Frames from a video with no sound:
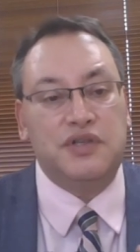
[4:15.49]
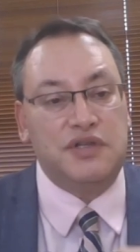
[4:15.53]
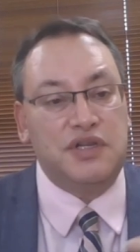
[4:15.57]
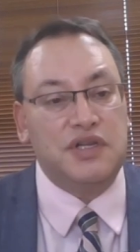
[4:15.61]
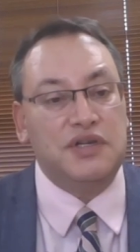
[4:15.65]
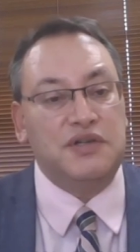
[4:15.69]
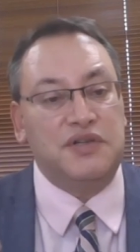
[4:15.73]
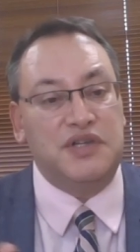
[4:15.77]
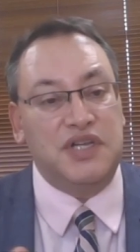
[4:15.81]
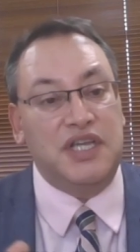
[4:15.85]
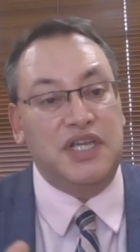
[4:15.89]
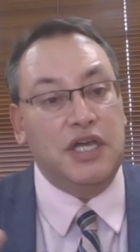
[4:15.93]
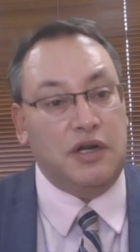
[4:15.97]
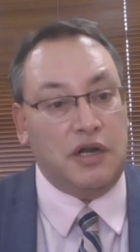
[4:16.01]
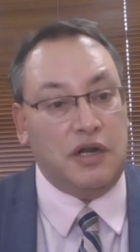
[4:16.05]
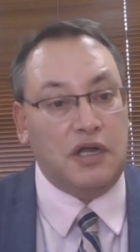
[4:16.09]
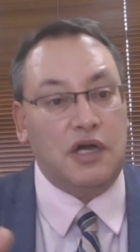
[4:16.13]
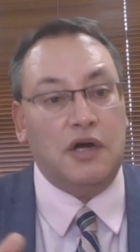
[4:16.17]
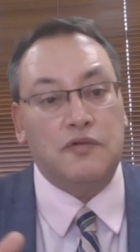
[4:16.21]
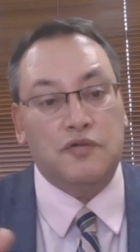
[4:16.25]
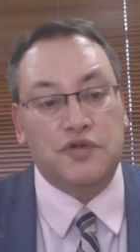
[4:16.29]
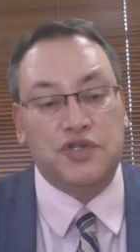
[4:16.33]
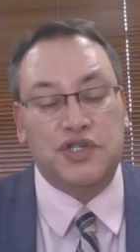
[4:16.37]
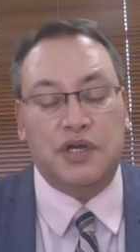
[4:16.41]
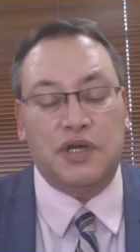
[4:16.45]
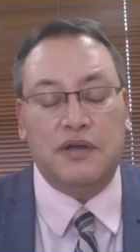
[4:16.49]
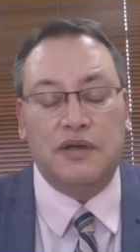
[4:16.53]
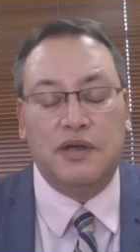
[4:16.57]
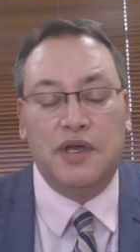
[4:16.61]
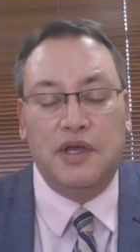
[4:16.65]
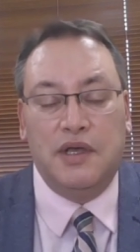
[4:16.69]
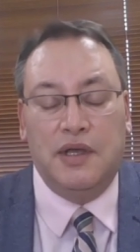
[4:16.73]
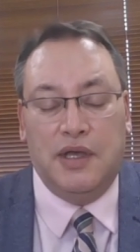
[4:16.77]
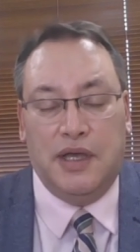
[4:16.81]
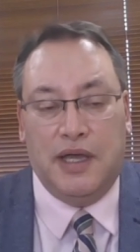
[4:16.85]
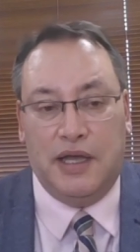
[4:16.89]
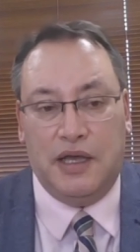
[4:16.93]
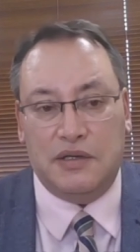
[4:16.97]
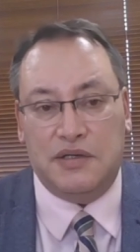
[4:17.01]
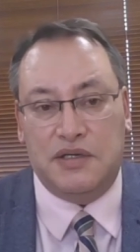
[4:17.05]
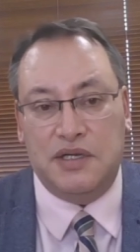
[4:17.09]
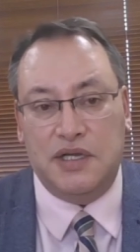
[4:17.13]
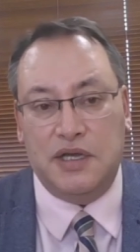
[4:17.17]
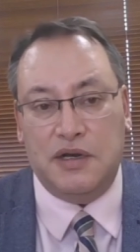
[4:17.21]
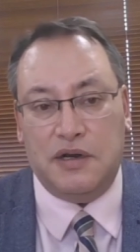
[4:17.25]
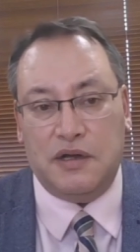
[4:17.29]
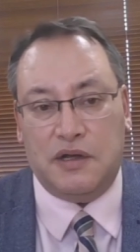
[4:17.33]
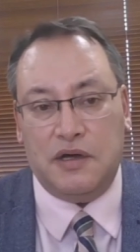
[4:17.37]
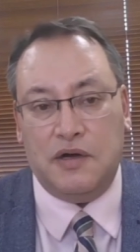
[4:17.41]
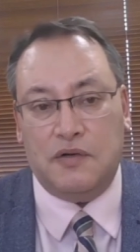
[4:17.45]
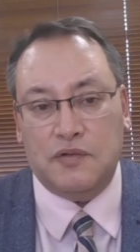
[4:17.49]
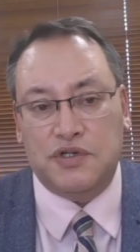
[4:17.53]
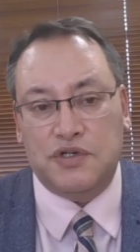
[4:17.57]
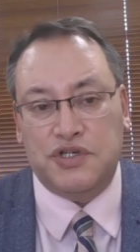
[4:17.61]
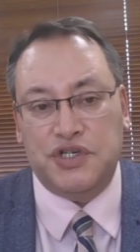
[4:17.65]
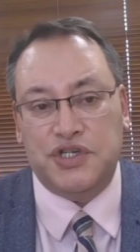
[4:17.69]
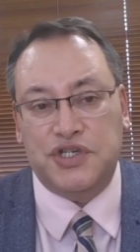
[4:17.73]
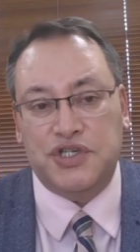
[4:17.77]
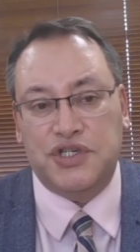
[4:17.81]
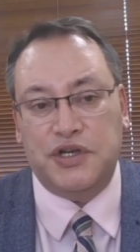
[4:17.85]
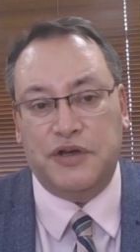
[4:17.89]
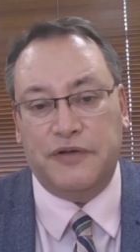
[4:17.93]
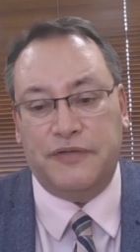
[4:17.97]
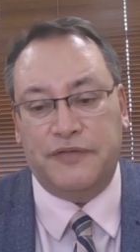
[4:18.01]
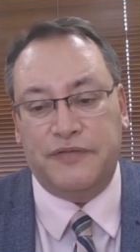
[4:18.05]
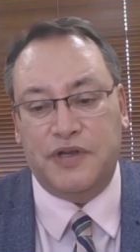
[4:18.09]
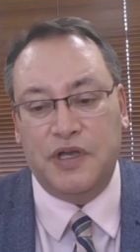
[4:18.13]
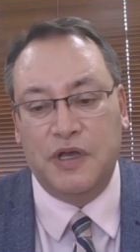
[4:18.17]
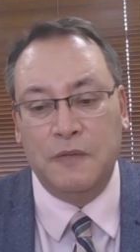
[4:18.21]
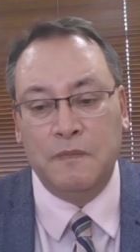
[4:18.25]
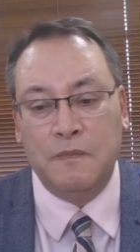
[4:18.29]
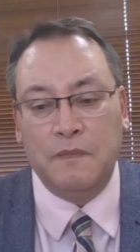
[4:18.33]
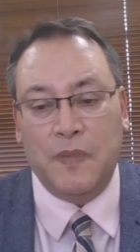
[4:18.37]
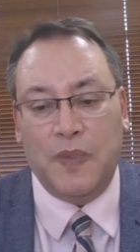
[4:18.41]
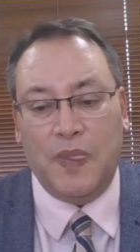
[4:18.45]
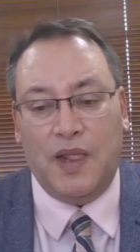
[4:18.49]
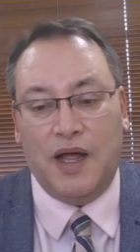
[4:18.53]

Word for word: to, to get a culture uh, to get a culture shift.